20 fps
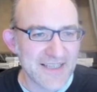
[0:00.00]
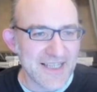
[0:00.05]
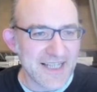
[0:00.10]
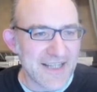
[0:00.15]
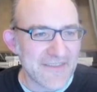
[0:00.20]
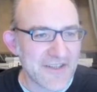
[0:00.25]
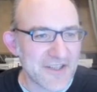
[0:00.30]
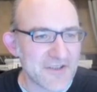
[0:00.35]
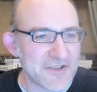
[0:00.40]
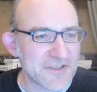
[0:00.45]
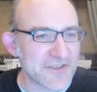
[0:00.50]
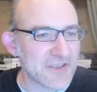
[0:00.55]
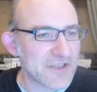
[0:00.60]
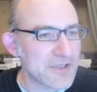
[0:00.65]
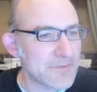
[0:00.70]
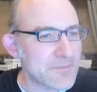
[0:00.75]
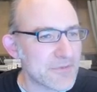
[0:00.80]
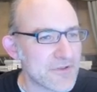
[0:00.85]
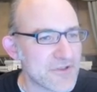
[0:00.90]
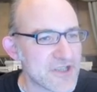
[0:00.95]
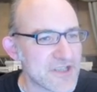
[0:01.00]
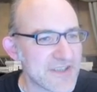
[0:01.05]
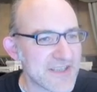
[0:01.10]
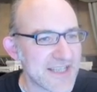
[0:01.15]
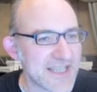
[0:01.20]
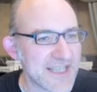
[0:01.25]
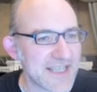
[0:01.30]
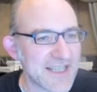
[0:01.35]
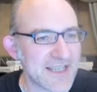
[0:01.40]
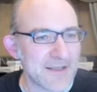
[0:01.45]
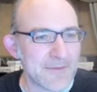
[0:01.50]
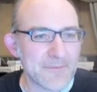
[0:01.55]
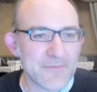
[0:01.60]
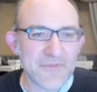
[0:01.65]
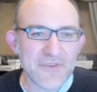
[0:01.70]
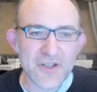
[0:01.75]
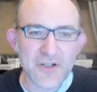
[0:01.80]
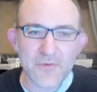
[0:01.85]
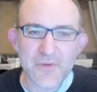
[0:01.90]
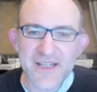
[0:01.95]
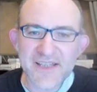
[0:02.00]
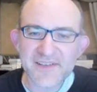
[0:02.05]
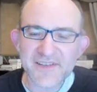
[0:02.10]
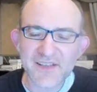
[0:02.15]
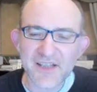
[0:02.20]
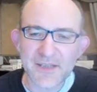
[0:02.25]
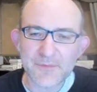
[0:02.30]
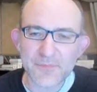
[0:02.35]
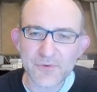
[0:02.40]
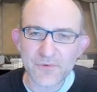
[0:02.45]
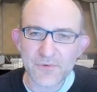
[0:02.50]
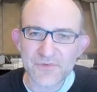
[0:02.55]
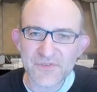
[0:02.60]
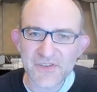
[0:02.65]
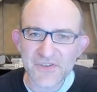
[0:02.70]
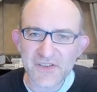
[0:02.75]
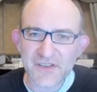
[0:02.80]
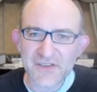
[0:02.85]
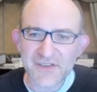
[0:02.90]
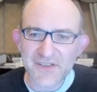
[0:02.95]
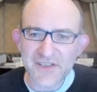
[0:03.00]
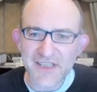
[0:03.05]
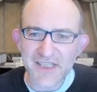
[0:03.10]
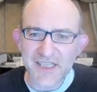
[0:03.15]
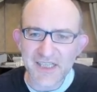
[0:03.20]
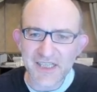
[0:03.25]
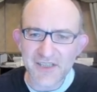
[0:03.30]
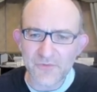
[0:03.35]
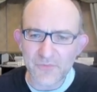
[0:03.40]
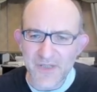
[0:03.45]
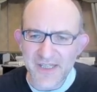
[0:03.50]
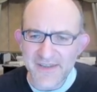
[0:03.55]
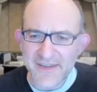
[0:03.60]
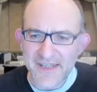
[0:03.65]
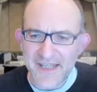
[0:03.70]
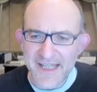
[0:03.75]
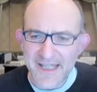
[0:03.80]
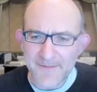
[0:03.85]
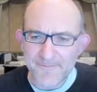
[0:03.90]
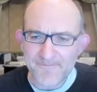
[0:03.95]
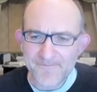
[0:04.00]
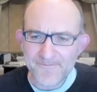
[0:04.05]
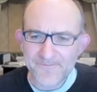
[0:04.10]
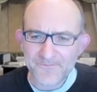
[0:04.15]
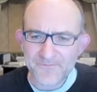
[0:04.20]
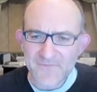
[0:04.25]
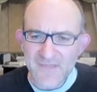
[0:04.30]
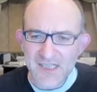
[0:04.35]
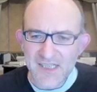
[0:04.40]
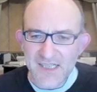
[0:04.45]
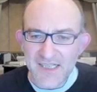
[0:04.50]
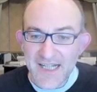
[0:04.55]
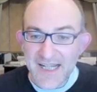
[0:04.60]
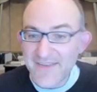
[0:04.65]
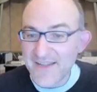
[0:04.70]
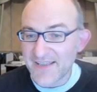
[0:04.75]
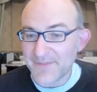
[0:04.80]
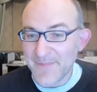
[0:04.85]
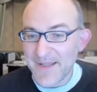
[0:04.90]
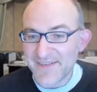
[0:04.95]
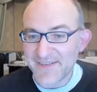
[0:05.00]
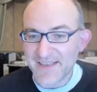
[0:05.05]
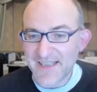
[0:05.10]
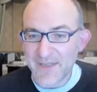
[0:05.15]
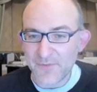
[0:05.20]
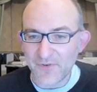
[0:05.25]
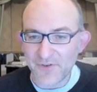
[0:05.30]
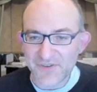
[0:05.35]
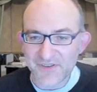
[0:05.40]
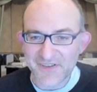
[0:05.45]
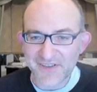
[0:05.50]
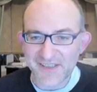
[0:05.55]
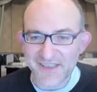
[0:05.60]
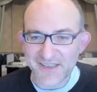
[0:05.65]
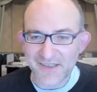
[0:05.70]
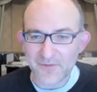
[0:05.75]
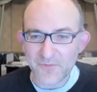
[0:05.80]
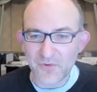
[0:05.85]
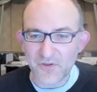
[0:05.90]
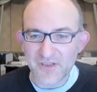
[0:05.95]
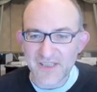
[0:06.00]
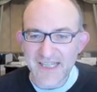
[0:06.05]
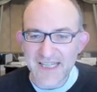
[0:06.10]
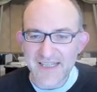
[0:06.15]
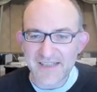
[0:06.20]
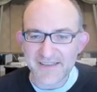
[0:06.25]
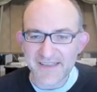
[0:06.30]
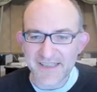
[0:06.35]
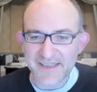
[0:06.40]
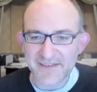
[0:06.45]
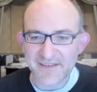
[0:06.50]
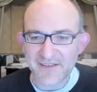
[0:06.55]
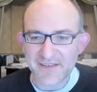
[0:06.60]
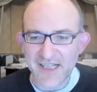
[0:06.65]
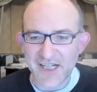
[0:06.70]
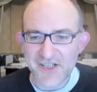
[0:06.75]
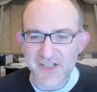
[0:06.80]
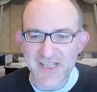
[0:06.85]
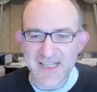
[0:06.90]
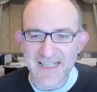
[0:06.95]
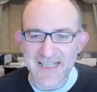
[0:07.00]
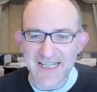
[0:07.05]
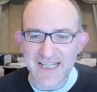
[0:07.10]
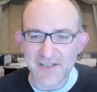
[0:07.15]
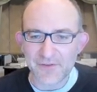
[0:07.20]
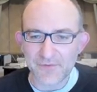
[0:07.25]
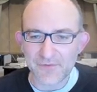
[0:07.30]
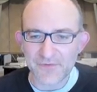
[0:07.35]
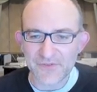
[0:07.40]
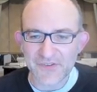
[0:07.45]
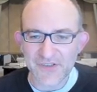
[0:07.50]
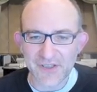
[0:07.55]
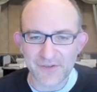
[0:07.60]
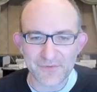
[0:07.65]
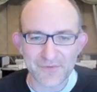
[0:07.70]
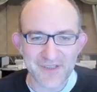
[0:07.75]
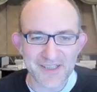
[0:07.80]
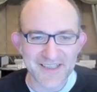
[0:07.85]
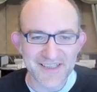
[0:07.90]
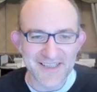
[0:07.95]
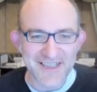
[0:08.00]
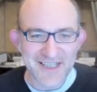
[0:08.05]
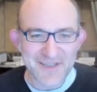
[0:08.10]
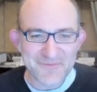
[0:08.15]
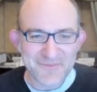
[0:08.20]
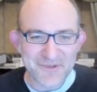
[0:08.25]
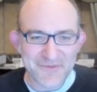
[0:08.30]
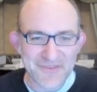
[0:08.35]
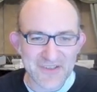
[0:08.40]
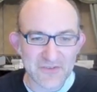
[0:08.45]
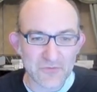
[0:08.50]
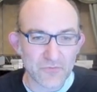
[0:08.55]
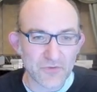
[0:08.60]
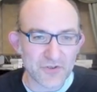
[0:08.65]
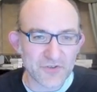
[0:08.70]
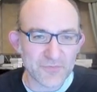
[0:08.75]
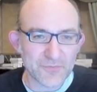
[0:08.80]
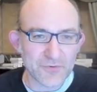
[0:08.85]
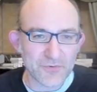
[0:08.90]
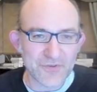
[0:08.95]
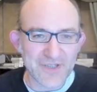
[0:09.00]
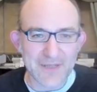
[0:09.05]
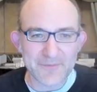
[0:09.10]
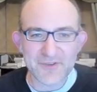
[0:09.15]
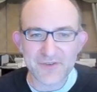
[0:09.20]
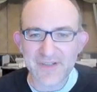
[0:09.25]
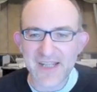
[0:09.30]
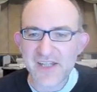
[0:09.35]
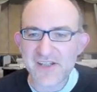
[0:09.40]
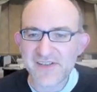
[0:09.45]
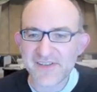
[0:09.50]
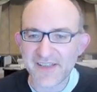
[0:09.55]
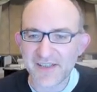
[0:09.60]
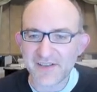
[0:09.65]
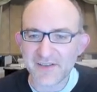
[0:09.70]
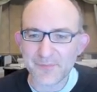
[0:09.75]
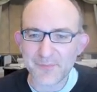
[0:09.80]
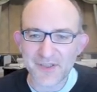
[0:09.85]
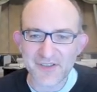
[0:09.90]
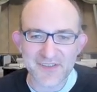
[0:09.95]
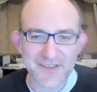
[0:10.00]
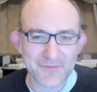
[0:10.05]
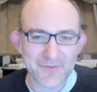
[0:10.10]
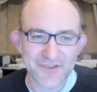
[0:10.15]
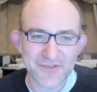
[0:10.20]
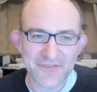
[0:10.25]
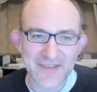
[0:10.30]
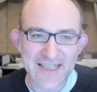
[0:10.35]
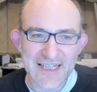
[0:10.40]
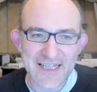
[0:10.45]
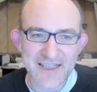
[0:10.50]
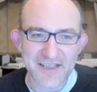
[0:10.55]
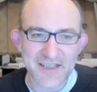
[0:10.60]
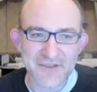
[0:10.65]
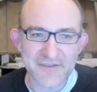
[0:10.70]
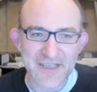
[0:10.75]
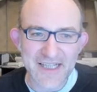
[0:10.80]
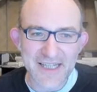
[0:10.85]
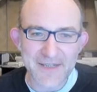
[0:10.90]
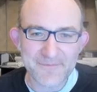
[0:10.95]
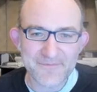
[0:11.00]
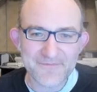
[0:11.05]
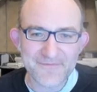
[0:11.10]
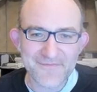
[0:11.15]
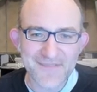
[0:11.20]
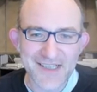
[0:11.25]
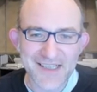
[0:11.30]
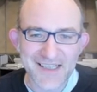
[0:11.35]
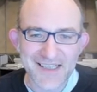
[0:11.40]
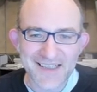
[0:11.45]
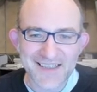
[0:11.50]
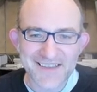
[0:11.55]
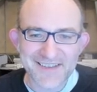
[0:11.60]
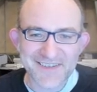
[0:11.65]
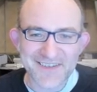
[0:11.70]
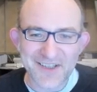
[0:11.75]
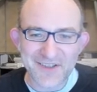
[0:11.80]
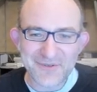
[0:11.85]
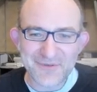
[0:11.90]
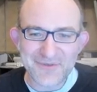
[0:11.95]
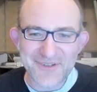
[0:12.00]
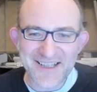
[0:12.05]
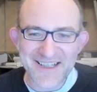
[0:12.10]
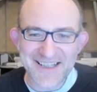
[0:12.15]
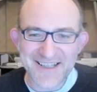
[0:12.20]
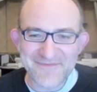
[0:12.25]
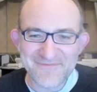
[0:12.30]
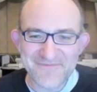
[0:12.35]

and then you're just going to push the queen side pawns and win there. And that's basically what Leela did. Actually, Leela also moved this rook's pawn up to h6 because it was feeling lonely. So a